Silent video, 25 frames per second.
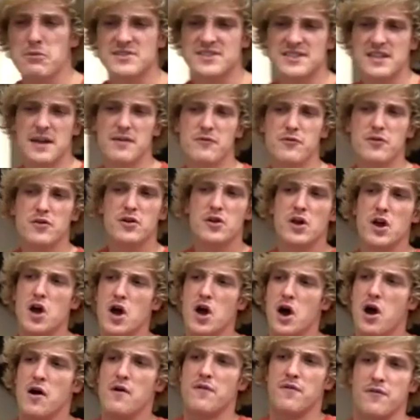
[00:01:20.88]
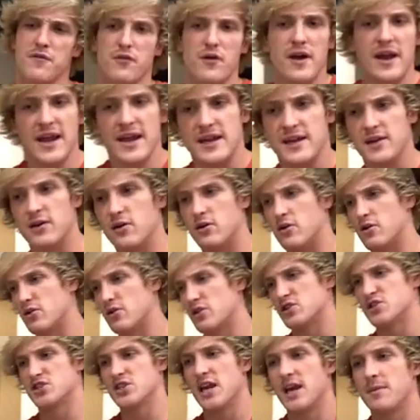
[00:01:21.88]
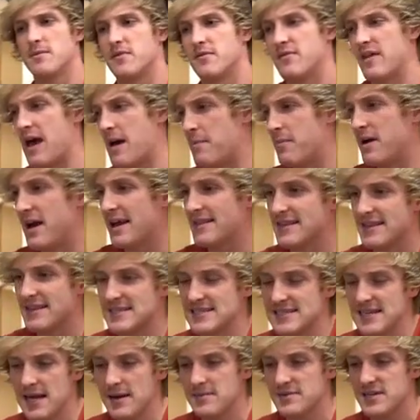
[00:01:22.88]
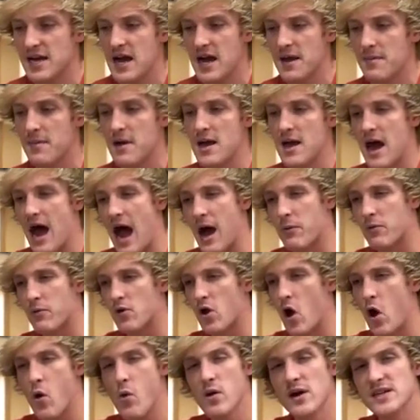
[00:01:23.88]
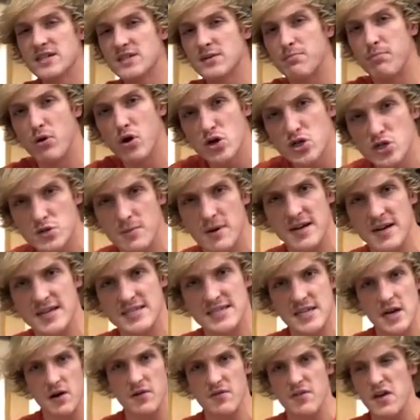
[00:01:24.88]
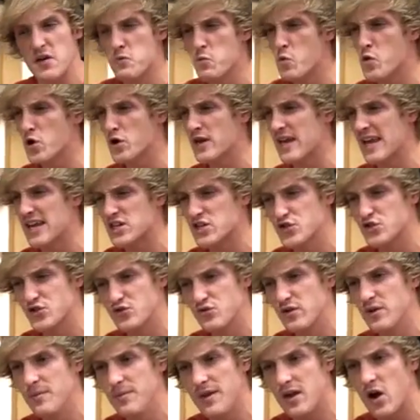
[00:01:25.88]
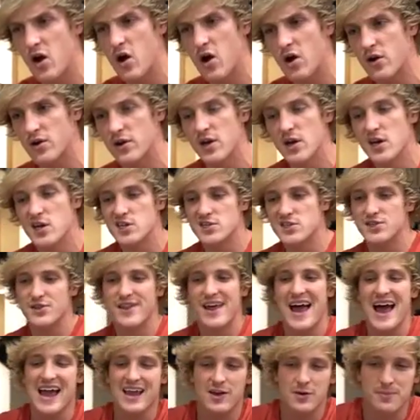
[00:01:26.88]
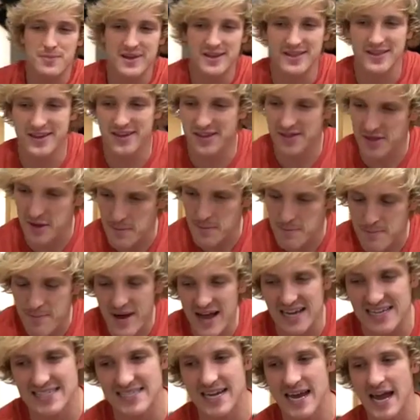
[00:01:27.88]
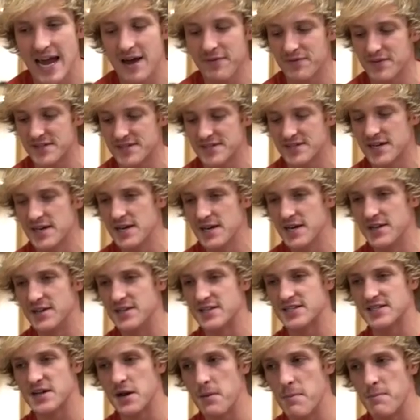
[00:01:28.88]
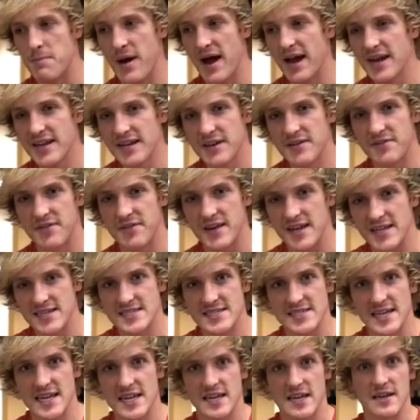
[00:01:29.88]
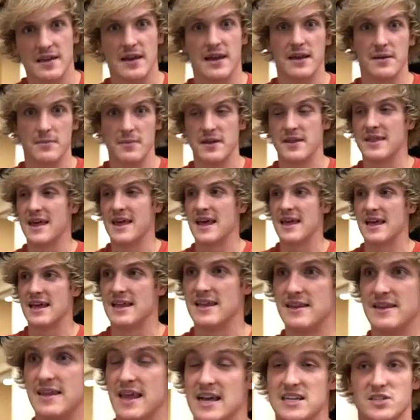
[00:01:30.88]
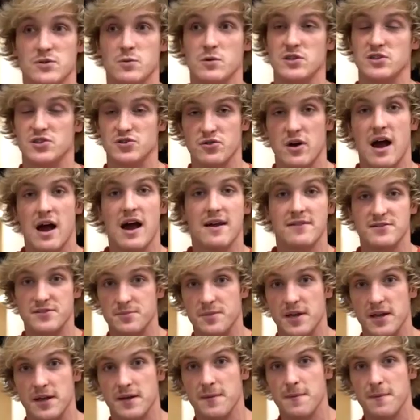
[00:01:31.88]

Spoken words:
I was never afraid or ashamed of that, but at the same time, I would always push myself and work extremely hard so that I could be the best. I have this competitive instinct in me, that and that's what drives me.